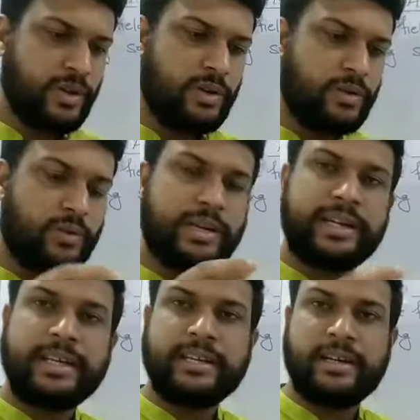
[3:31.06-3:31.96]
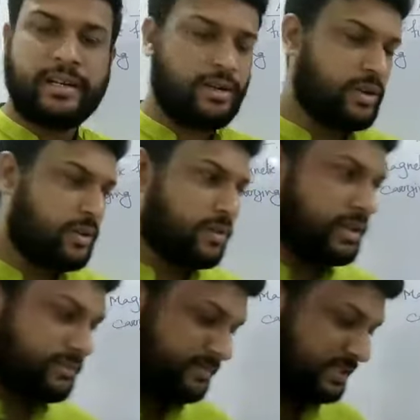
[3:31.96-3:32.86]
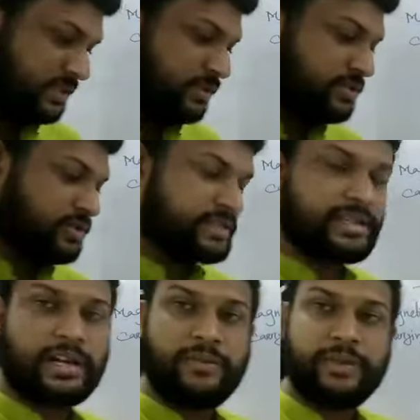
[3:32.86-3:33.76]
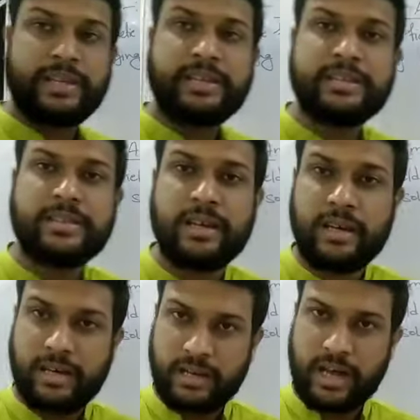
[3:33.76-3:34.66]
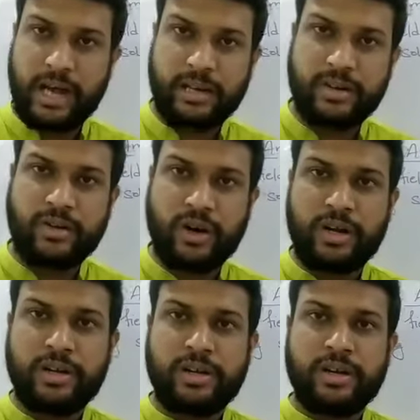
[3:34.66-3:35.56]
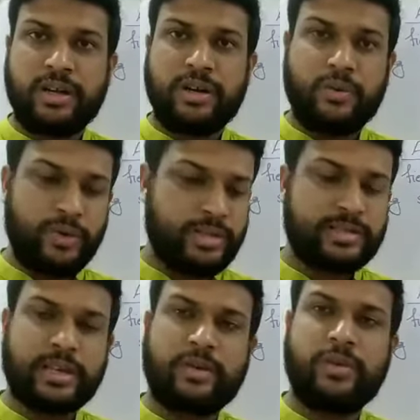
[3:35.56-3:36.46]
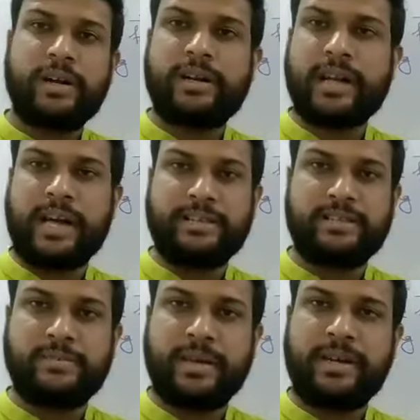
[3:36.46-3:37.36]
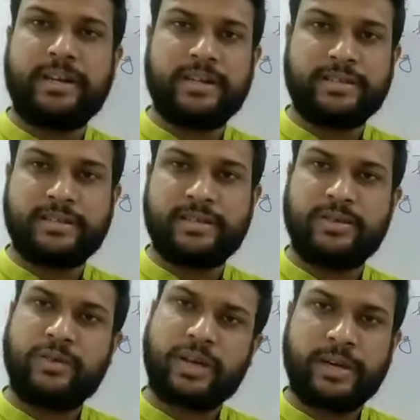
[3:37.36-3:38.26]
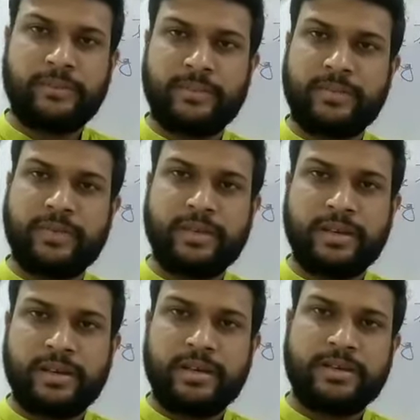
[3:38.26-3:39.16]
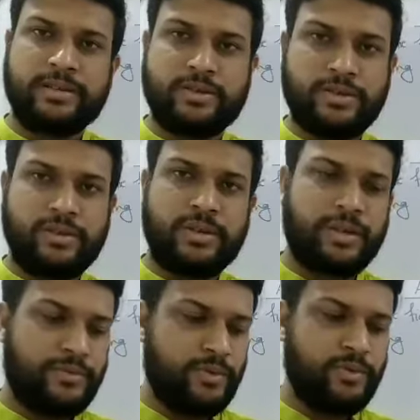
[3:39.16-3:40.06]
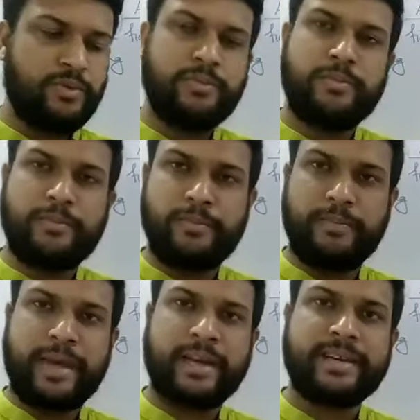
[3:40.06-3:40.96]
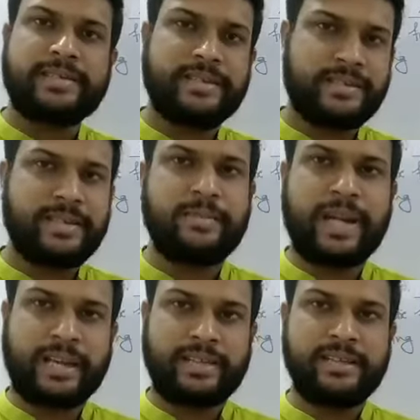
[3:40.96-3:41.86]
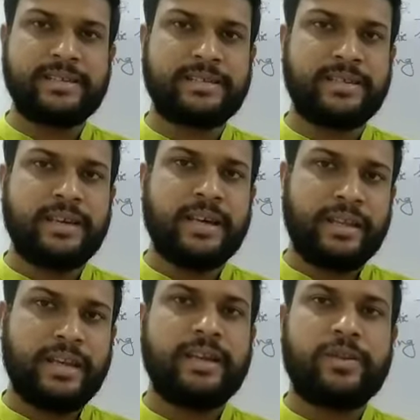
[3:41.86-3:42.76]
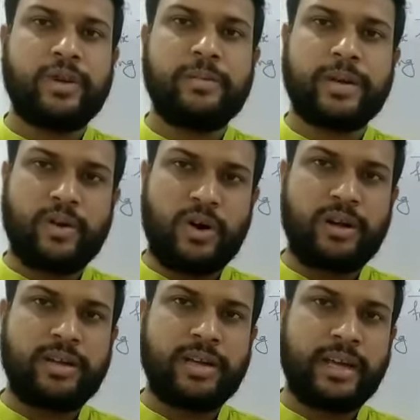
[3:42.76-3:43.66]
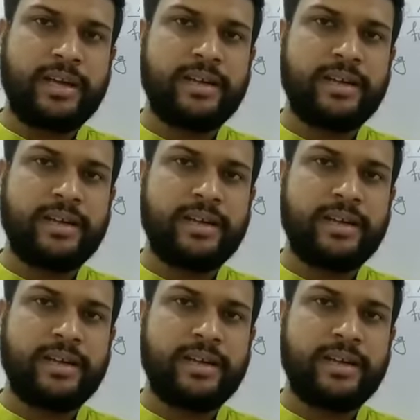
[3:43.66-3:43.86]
rotating or you are covering this iron rod with circular turns, many turns. Okay, so if you make a system like this, then it will be called a